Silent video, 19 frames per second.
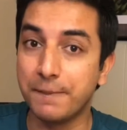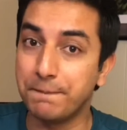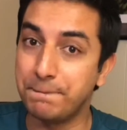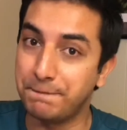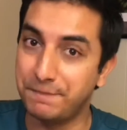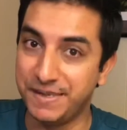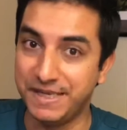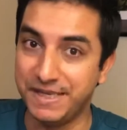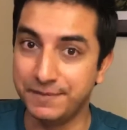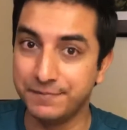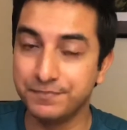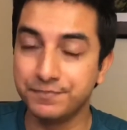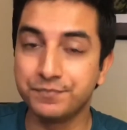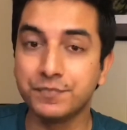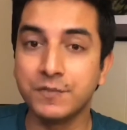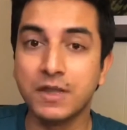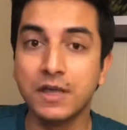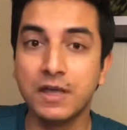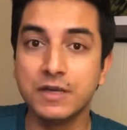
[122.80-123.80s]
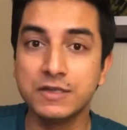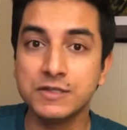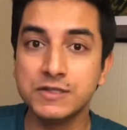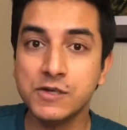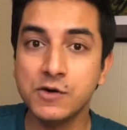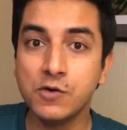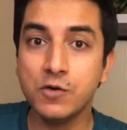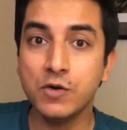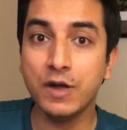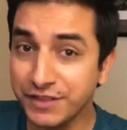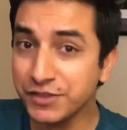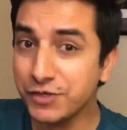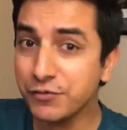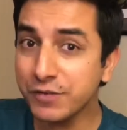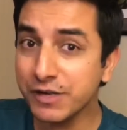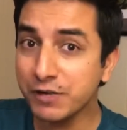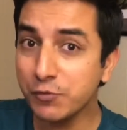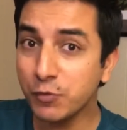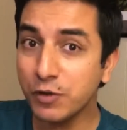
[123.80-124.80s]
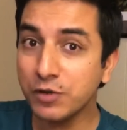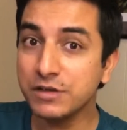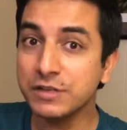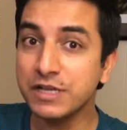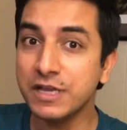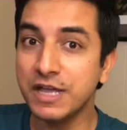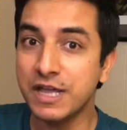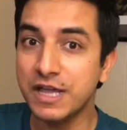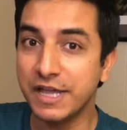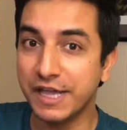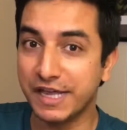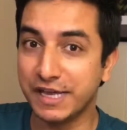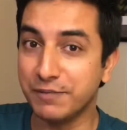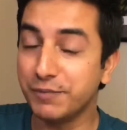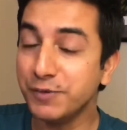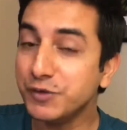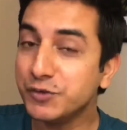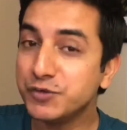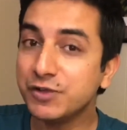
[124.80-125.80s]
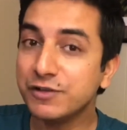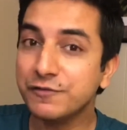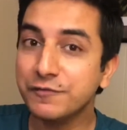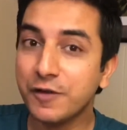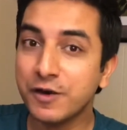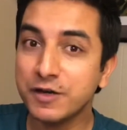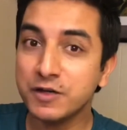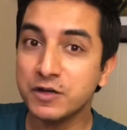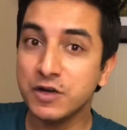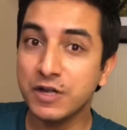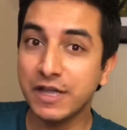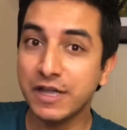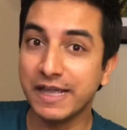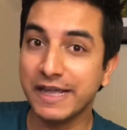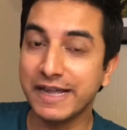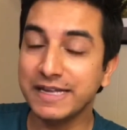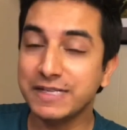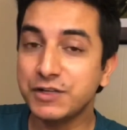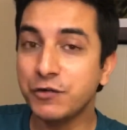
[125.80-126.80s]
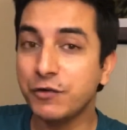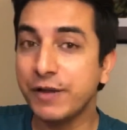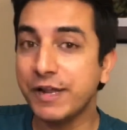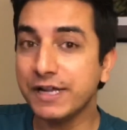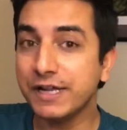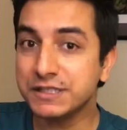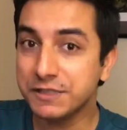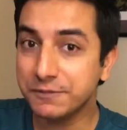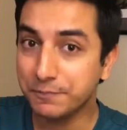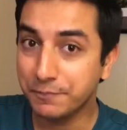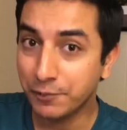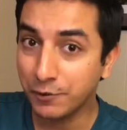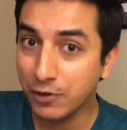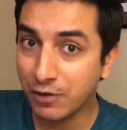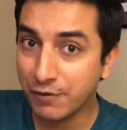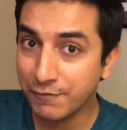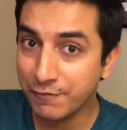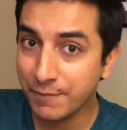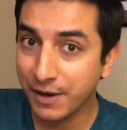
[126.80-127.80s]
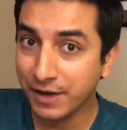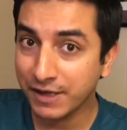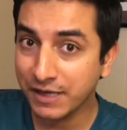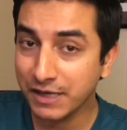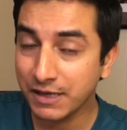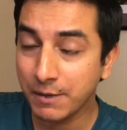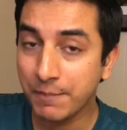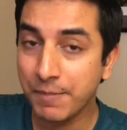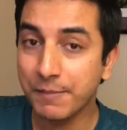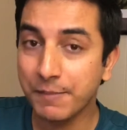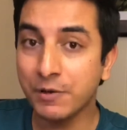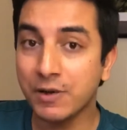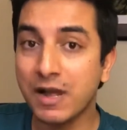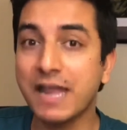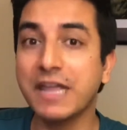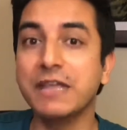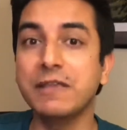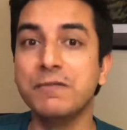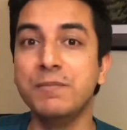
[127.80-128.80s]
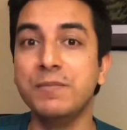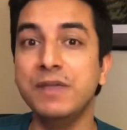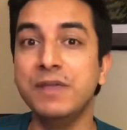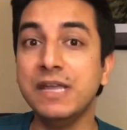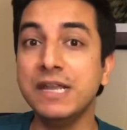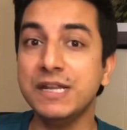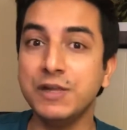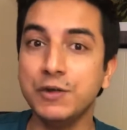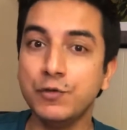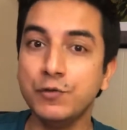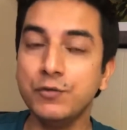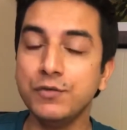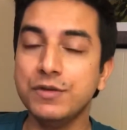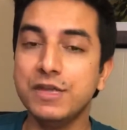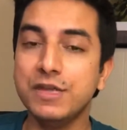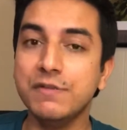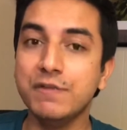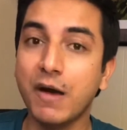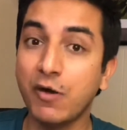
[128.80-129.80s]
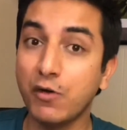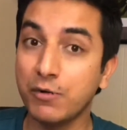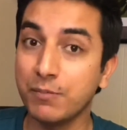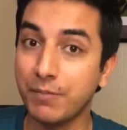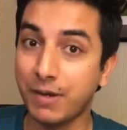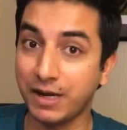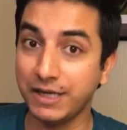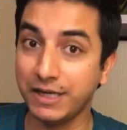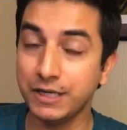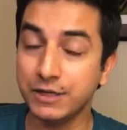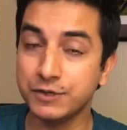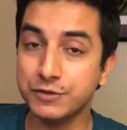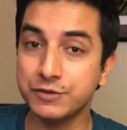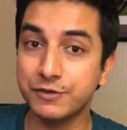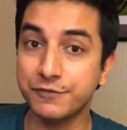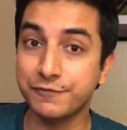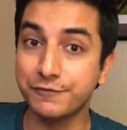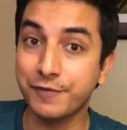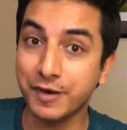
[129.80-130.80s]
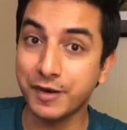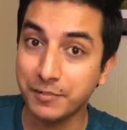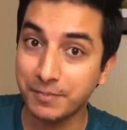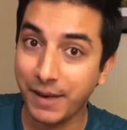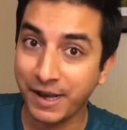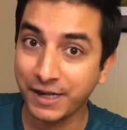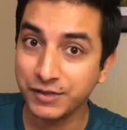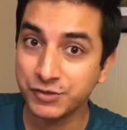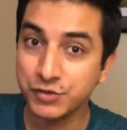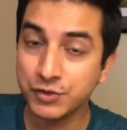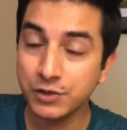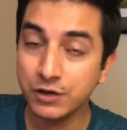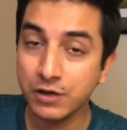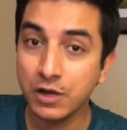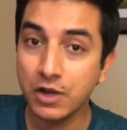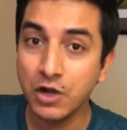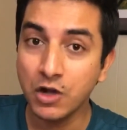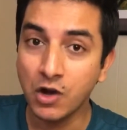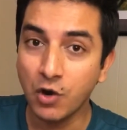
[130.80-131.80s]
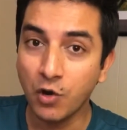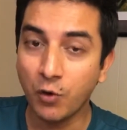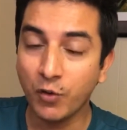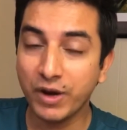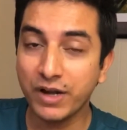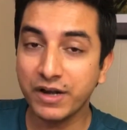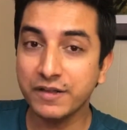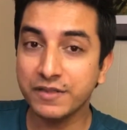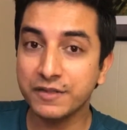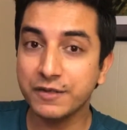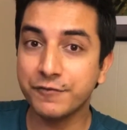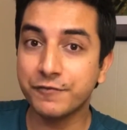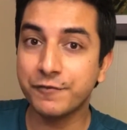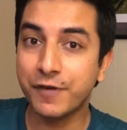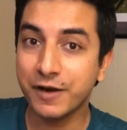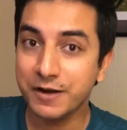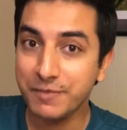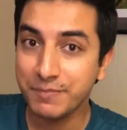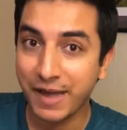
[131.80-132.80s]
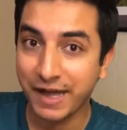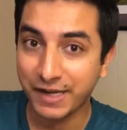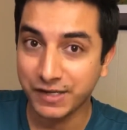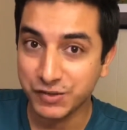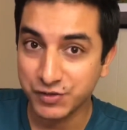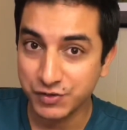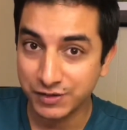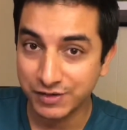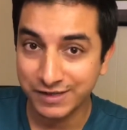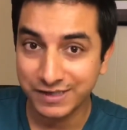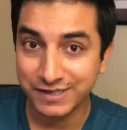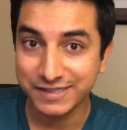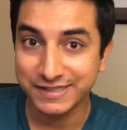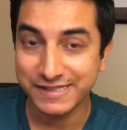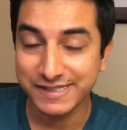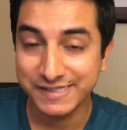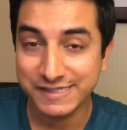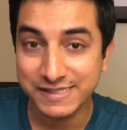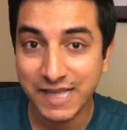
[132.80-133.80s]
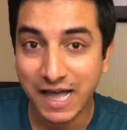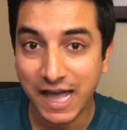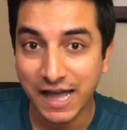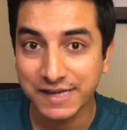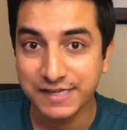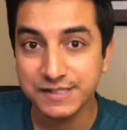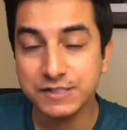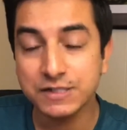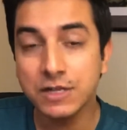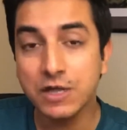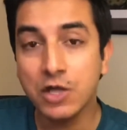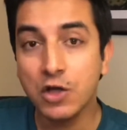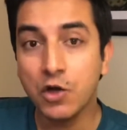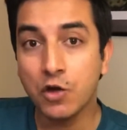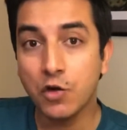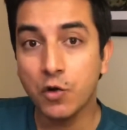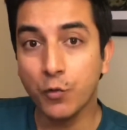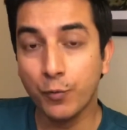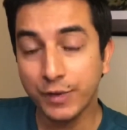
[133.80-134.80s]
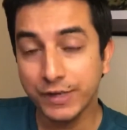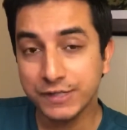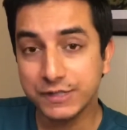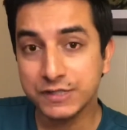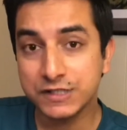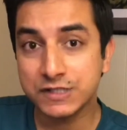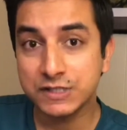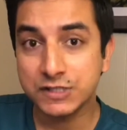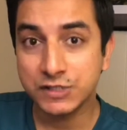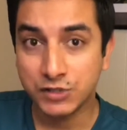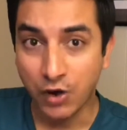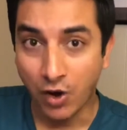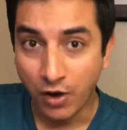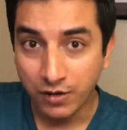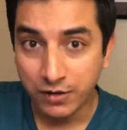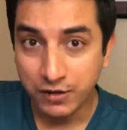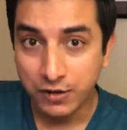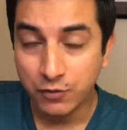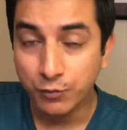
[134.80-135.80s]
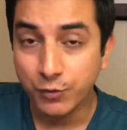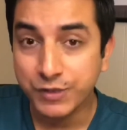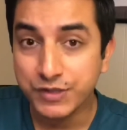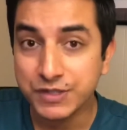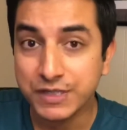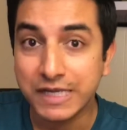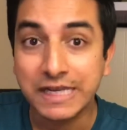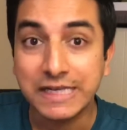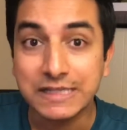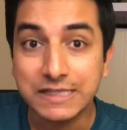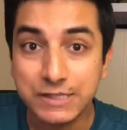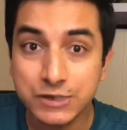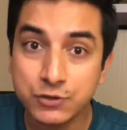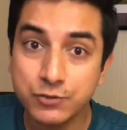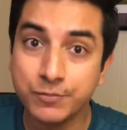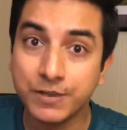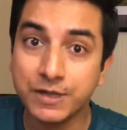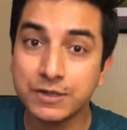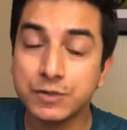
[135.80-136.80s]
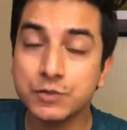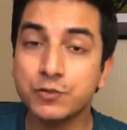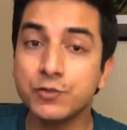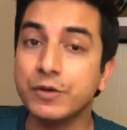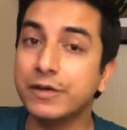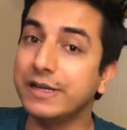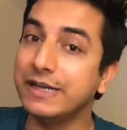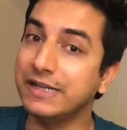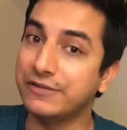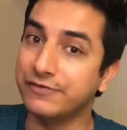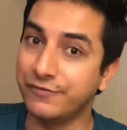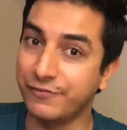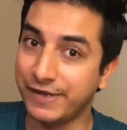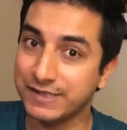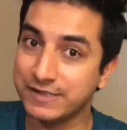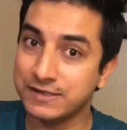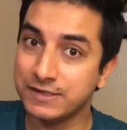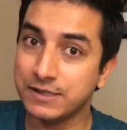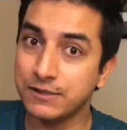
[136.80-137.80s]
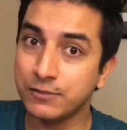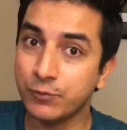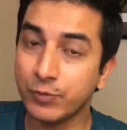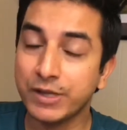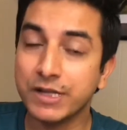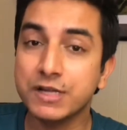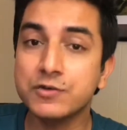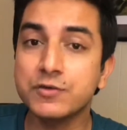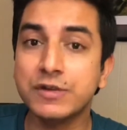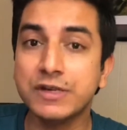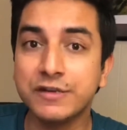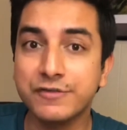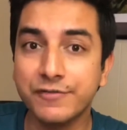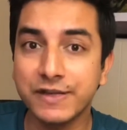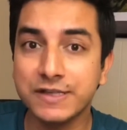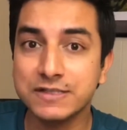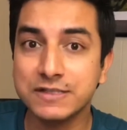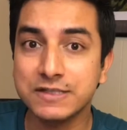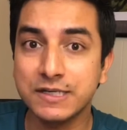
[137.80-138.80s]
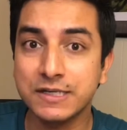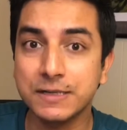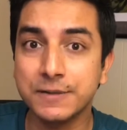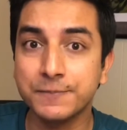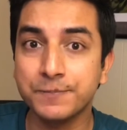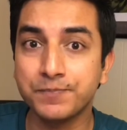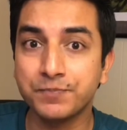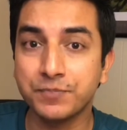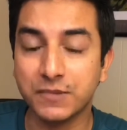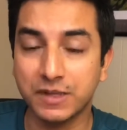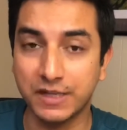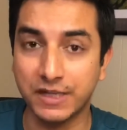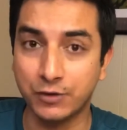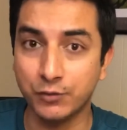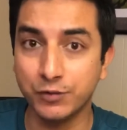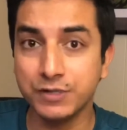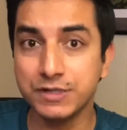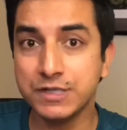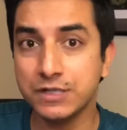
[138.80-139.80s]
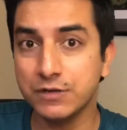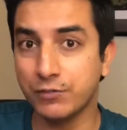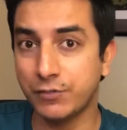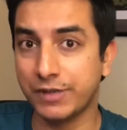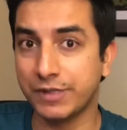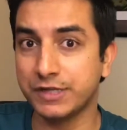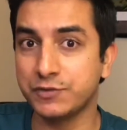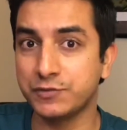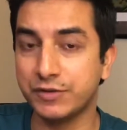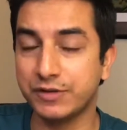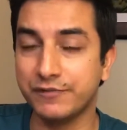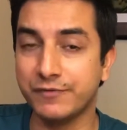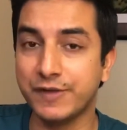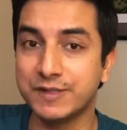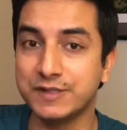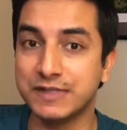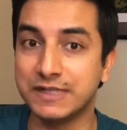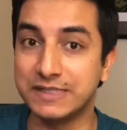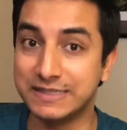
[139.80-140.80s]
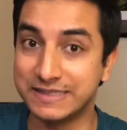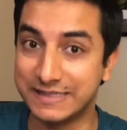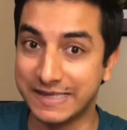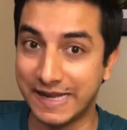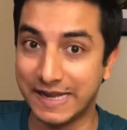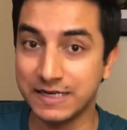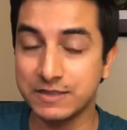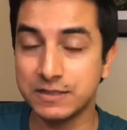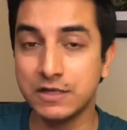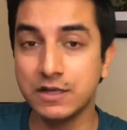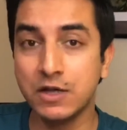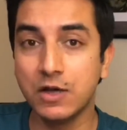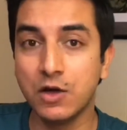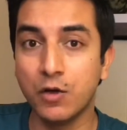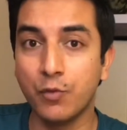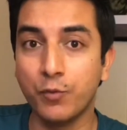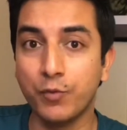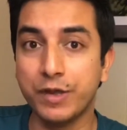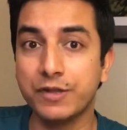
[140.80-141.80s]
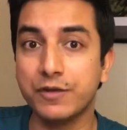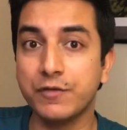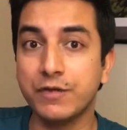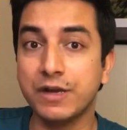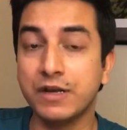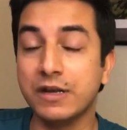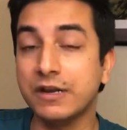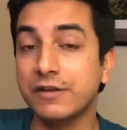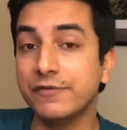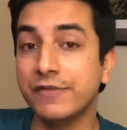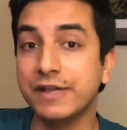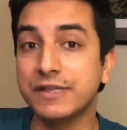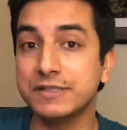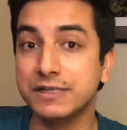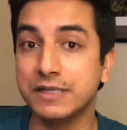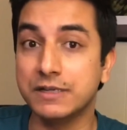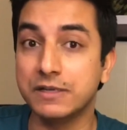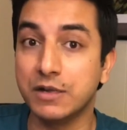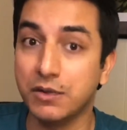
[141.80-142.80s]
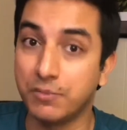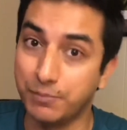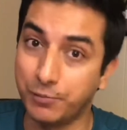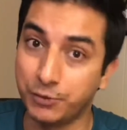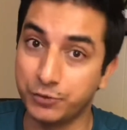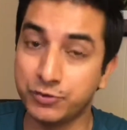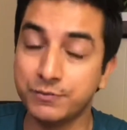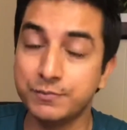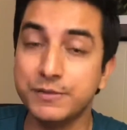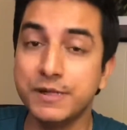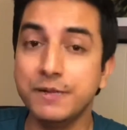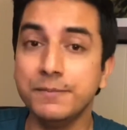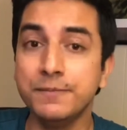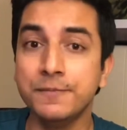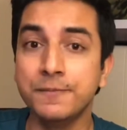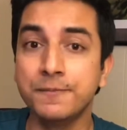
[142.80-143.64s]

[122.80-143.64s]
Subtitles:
B. So in the real world, in mutual fund, it creates a pool of money. People like me and you give our money to the fund manager, wherein the fund manager decides which stock, which instrument to invest in, whether to invest in equity, whether to invest in debt, whether to invest in both of them,